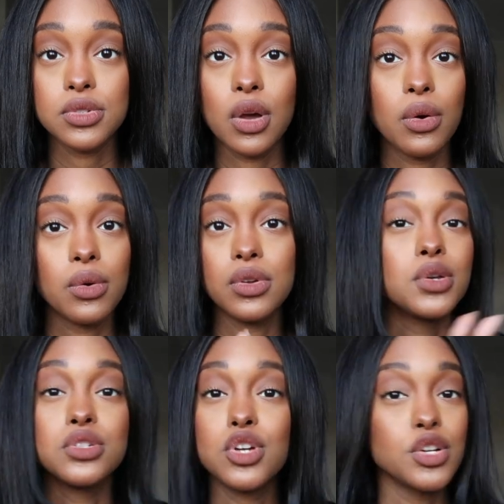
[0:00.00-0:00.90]
so you
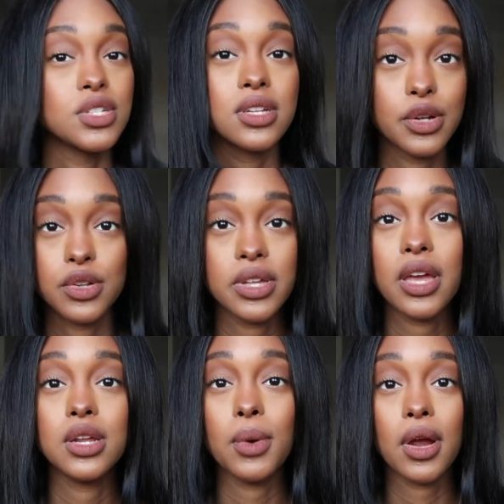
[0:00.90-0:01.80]
can charge it literally
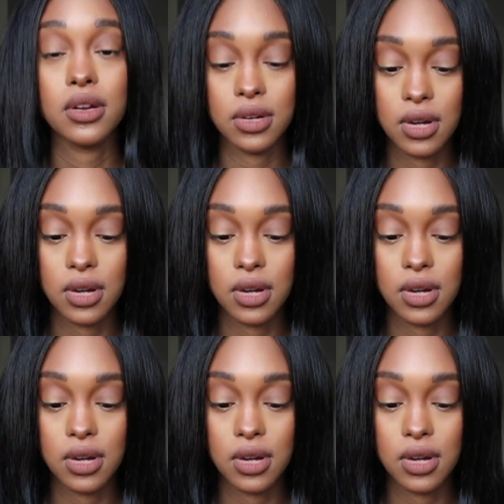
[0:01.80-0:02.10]
anywhere.